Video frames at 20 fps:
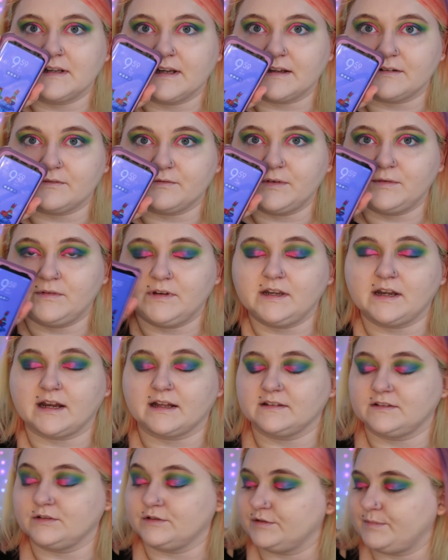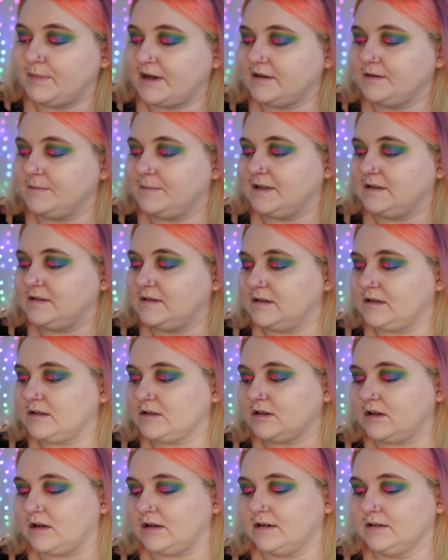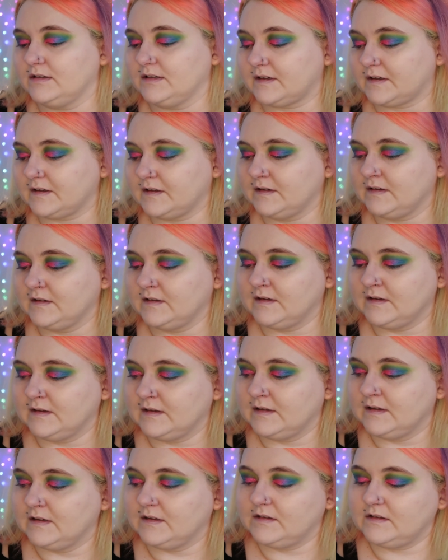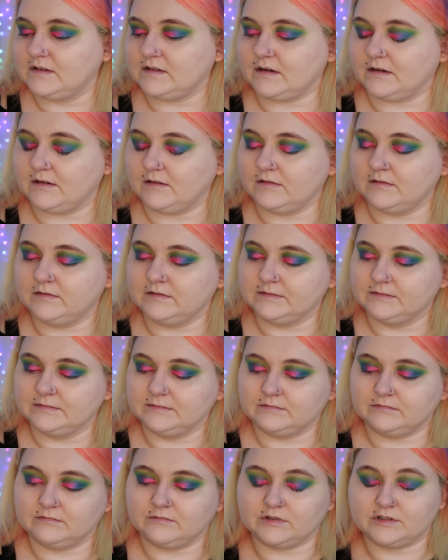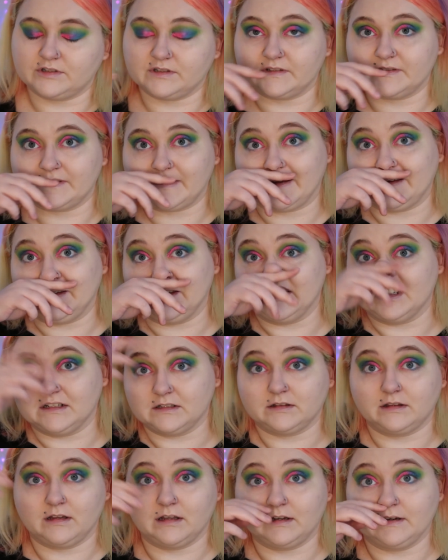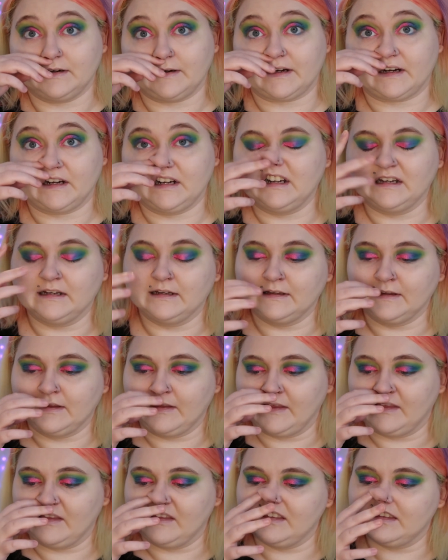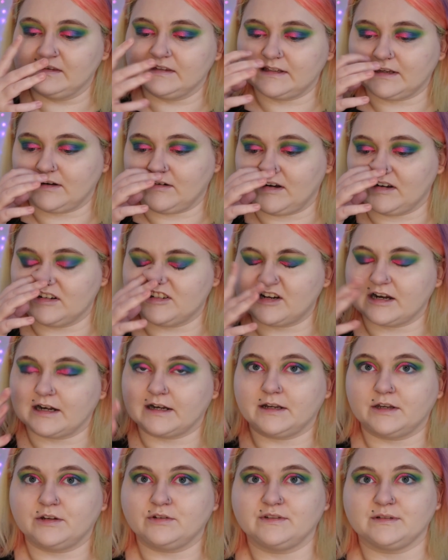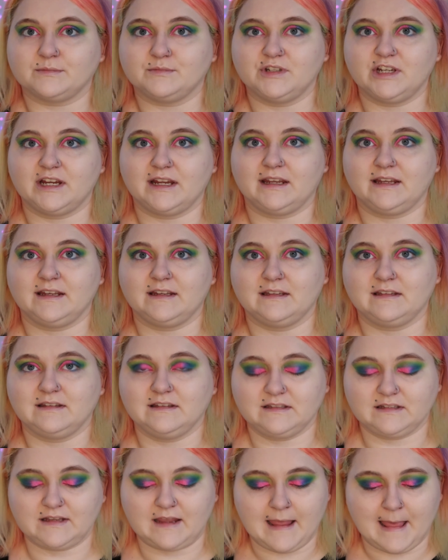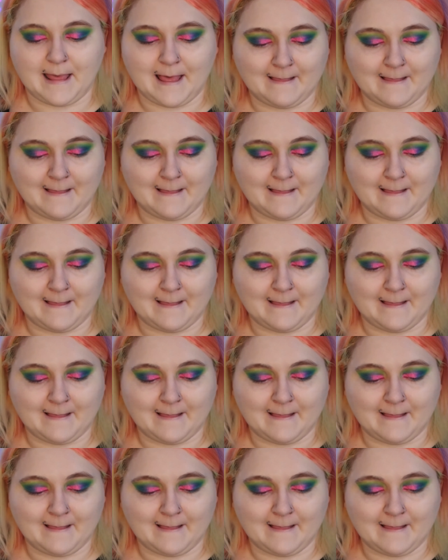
9:59, so it's about to be 10 o'clock. So we'll just say 10 o'clock. So I'll try to do some check-ins.